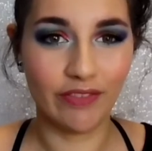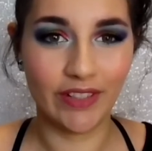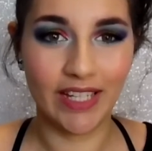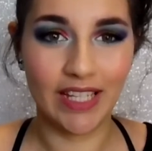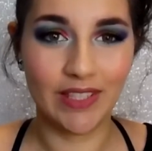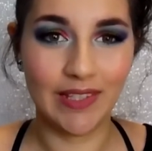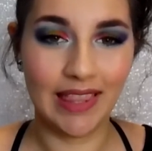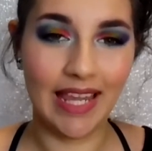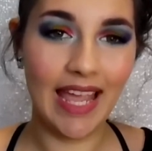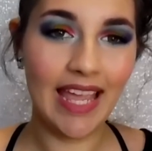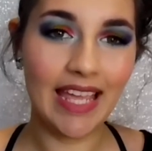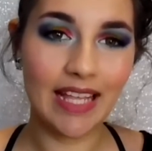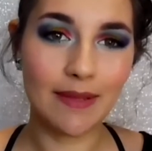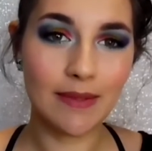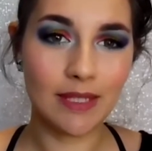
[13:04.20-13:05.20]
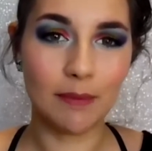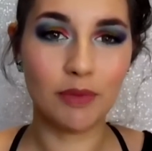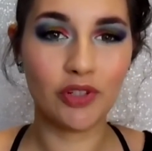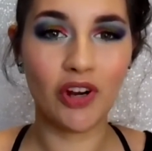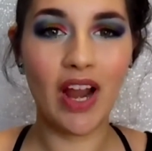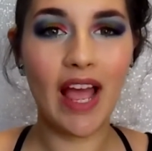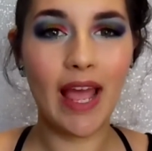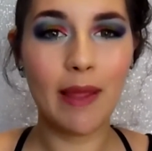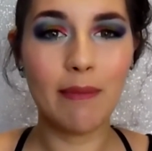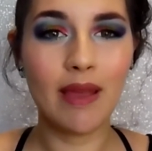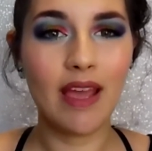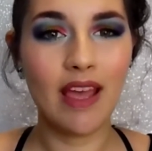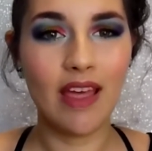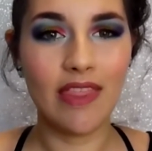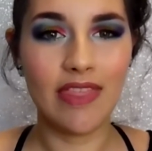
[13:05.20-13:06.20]
don't forget to like and subscribe.
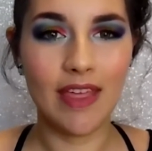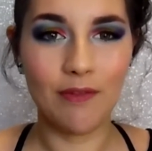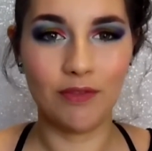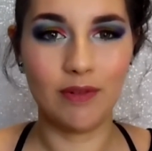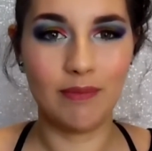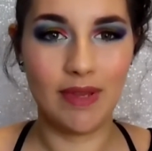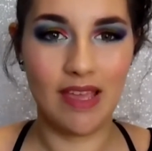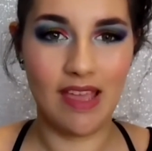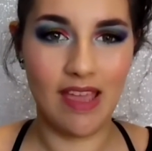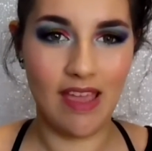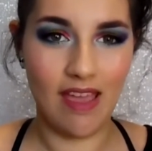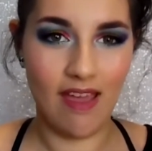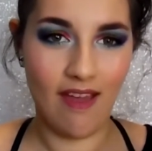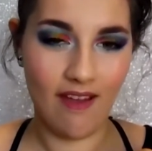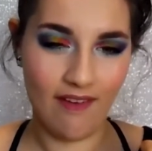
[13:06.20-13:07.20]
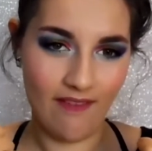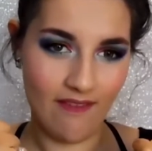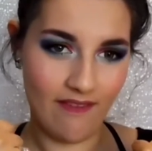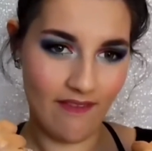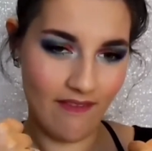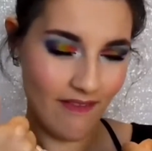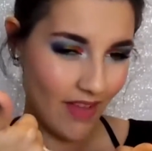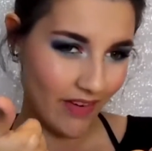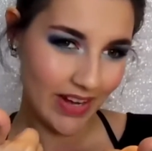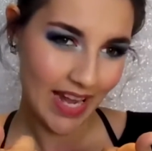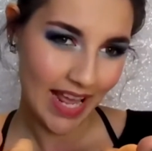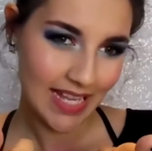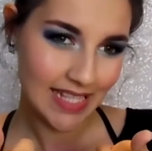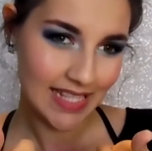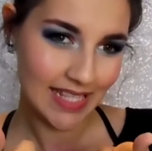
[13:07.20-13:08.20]
That would be
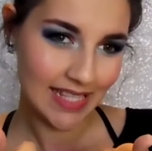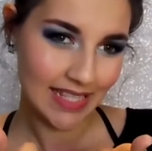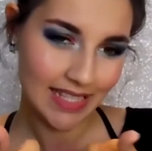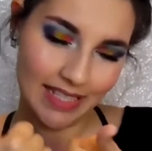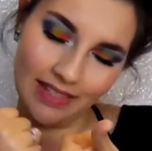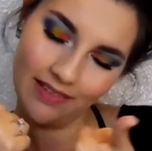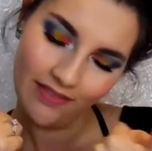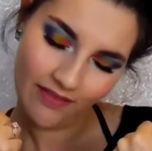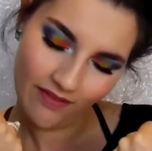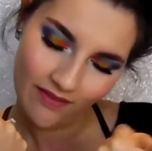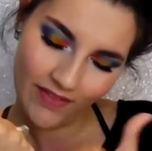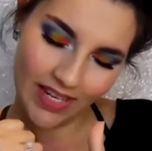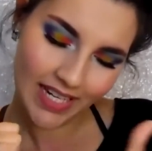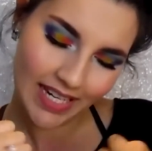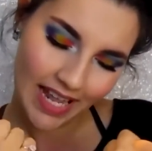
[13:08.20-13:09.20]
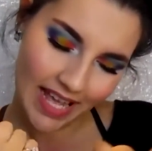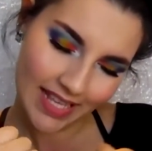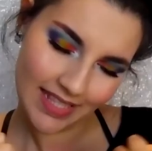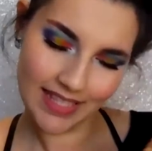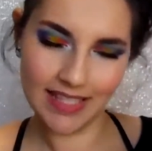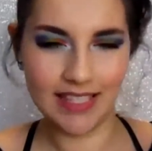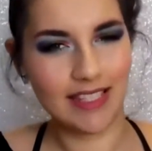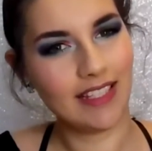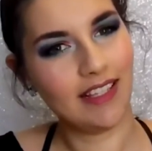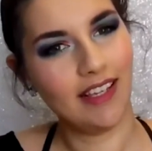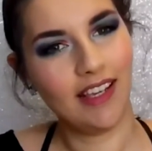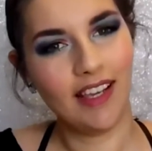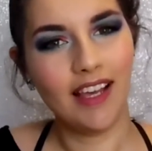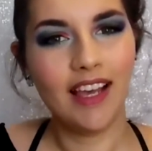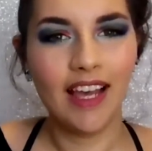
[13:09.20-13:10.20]
very nice. Very nice.
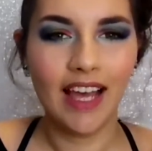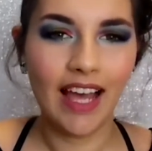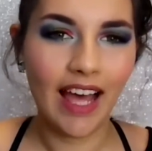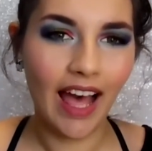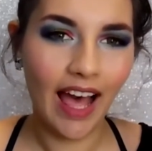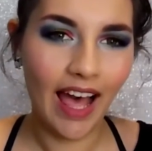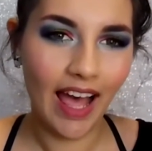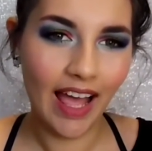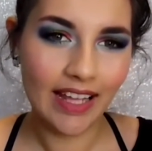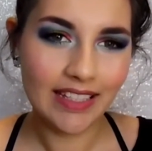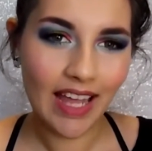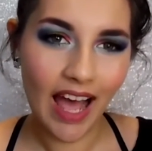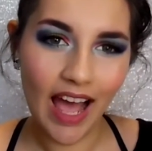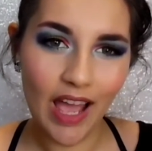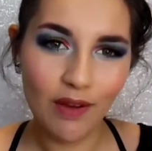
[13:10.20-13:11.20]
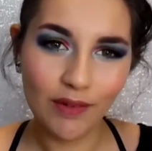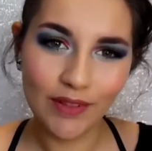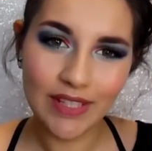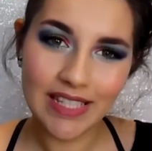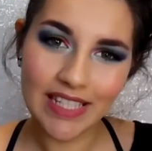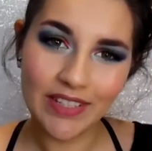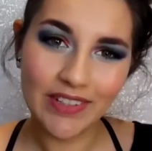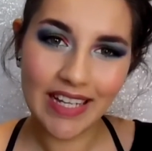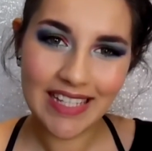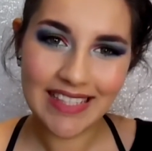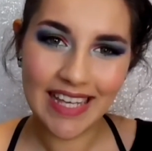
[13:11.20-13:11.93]
And I will see you